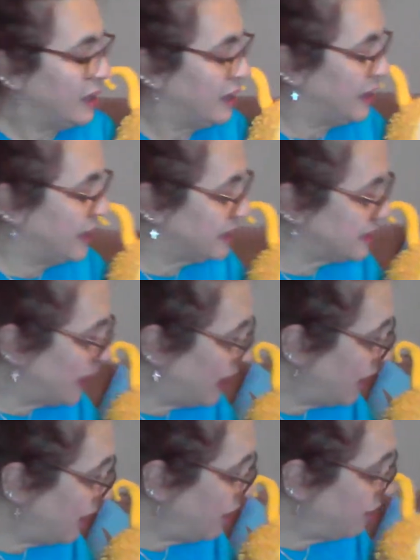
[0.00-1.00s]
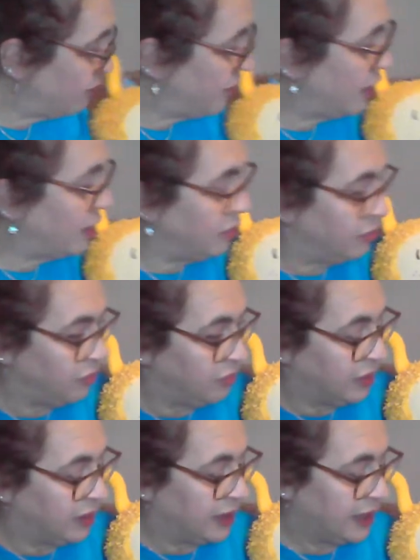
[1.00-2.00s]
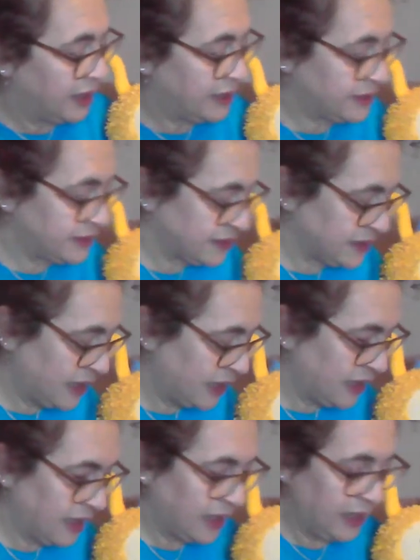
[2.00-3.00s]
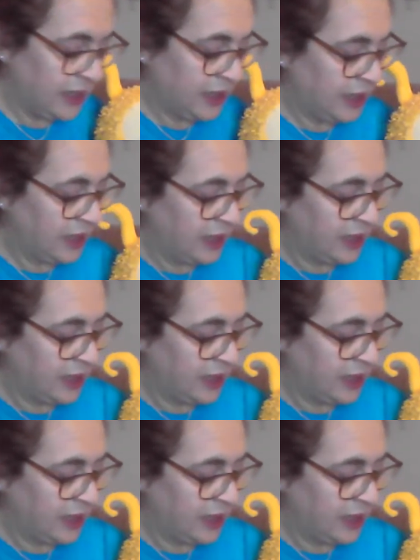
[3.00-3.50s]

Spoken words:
Let's have a look inside.